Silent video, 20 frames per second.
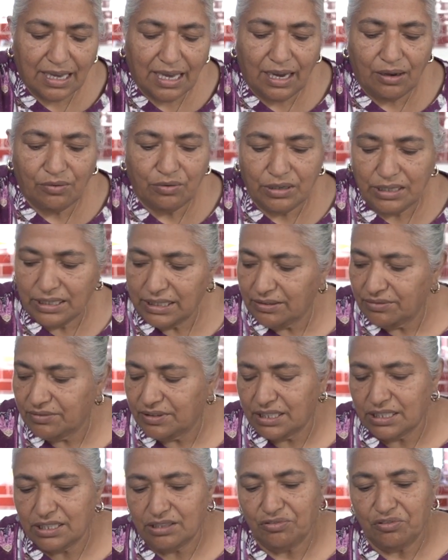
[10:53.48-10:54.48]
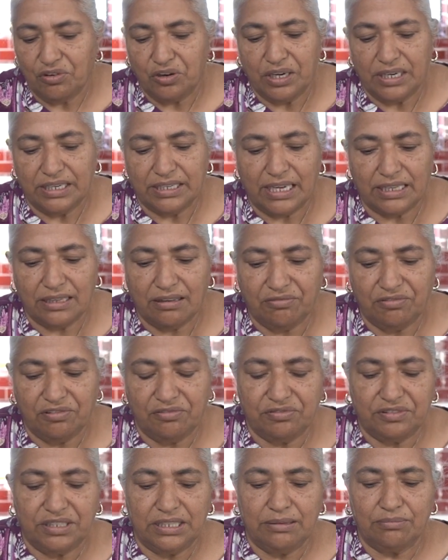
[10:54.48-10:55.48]
I will leave this for another
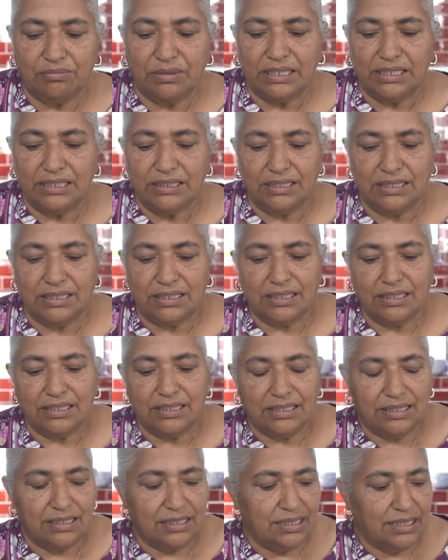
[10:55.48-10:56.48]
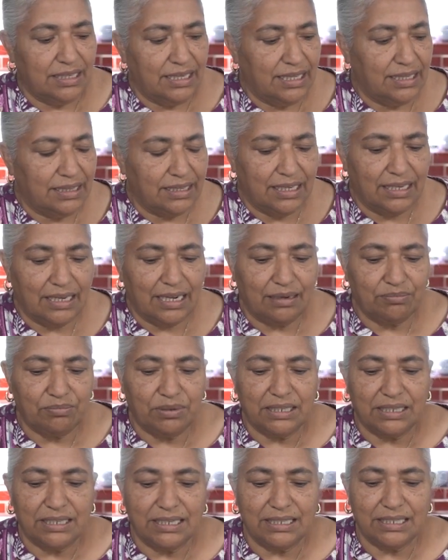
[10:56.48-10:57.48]
15 minutes and then I'll be
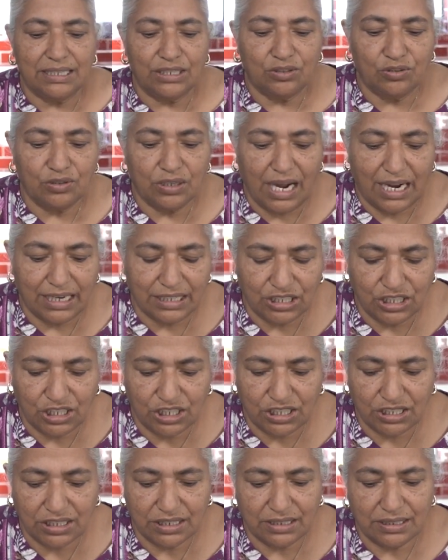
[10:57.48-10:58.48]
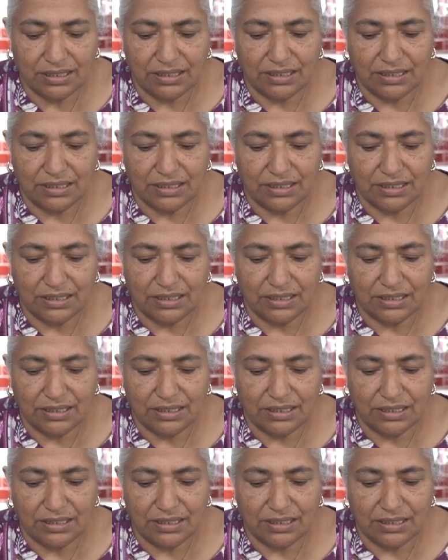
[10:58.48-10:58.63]
ready to garnish.